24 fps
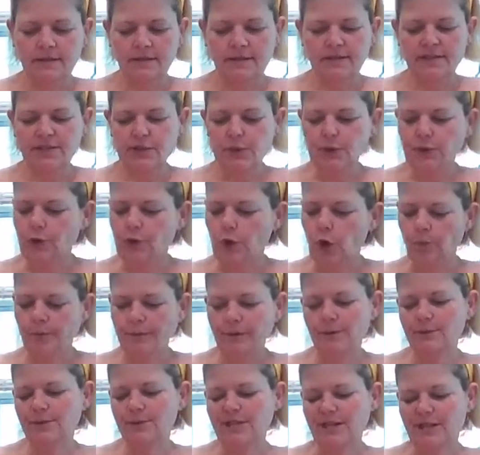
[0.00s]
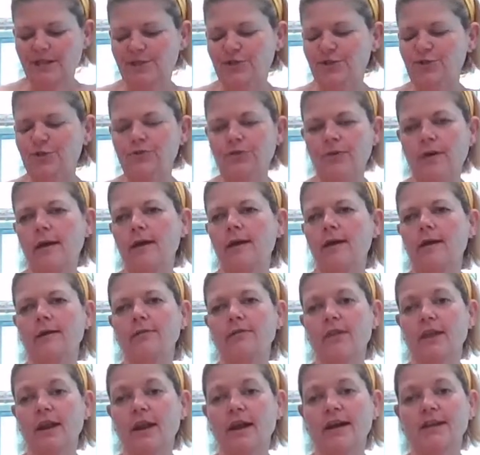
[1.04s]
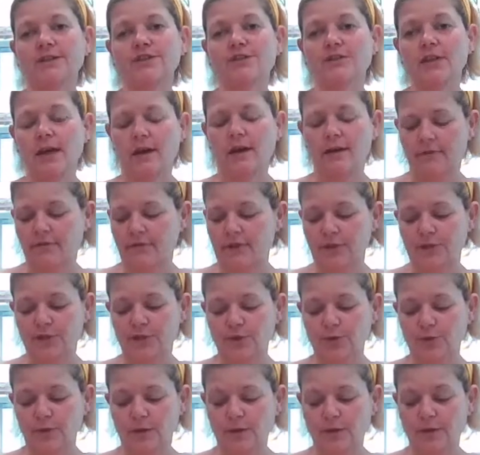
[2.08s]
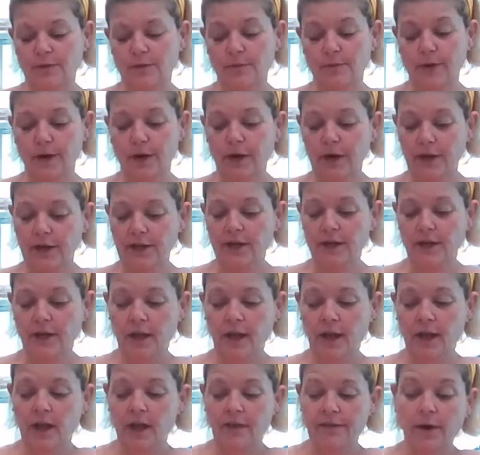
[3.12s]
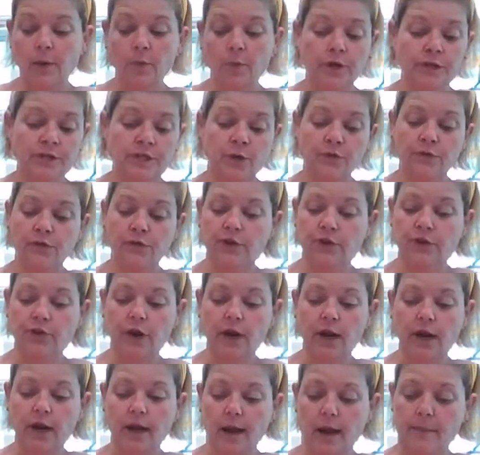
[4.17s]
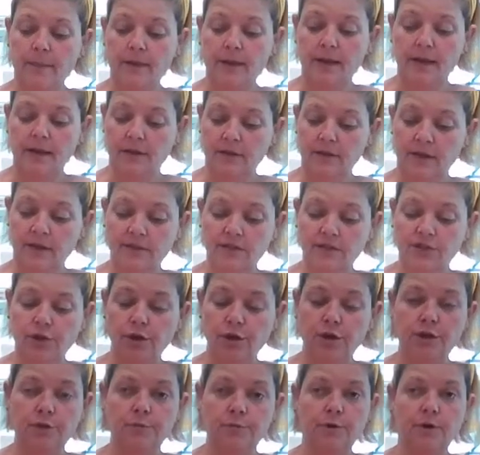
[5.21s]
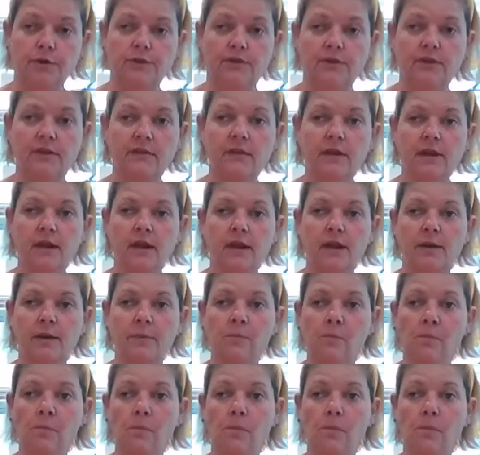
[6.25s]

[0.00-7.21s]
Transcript: Still an oatmeal texture thing that I just have an issue with, but that worked out really great. I mean, it's cooked perfectly.